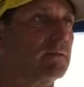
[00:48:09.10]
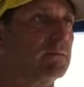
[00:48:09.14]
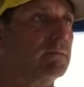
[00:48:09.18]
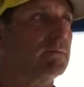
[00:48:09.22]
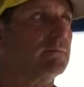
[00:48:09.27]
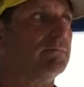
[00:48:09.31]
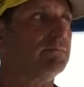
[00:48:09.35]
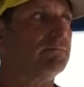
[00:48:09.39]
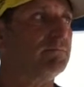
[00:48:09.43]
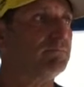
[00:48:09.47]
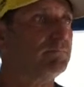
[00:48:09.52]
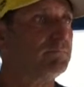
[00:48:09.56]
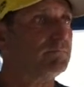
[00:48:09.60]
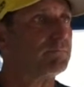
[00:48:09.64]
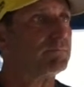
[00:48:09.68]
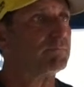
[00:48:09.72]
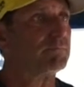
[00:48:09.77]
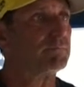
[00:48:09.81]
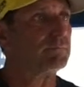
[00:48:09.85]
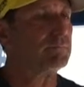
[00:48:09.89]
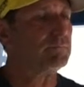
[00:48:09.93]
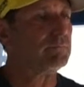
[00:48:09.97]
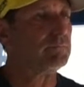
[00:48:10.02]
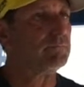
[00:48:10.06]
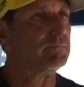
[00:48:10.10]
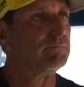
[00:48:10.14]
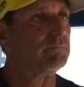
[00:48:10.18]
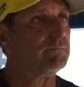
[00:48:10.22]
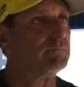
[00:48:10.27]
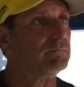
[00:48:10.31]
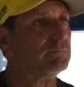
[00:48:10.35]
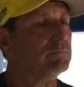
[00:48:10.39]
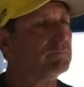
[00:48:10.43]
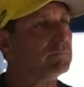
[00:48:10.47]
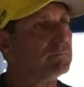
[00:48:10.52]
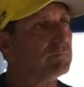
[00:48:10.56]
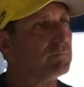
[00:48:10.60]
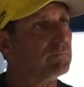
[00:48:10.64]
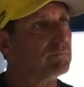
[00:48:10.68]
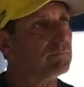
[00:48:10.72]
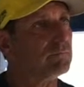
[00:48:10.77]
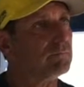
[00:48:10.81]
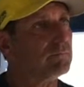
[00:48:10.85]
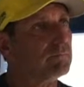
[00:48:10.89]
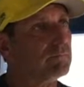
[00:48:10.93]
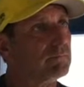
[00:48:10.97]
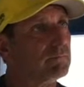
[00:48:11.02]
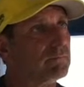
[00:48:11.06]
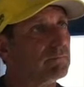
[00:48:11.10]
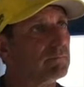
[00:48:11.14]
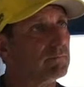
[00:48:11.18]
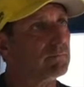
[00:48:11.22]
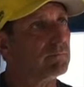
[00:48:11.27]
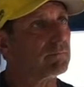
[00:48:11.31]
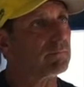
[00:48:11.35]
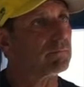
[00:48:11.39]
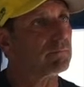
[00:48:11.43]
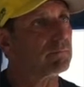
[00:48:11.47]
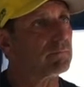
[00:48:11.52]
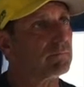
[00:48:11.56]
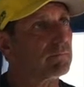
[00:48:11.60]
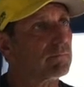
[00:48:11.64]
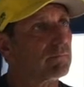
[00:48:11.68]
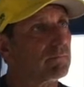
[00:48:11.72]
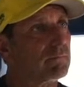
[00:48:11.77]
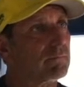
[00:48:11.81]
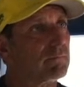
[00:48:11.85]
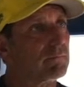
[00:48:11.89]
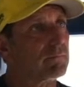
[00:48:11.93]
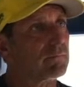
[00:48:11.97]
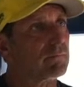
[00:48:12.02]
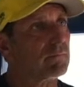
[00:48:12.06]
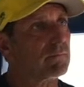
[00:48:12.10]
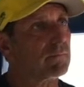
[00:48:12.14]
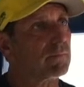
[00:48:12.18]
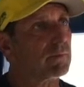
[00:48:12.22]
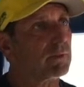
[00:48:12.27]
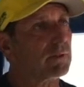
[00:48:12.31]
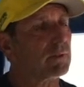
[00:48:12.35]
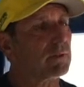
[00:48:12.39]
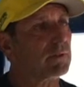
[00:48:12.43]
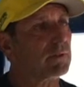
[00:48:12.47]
any plans for engine upgrades before the big day?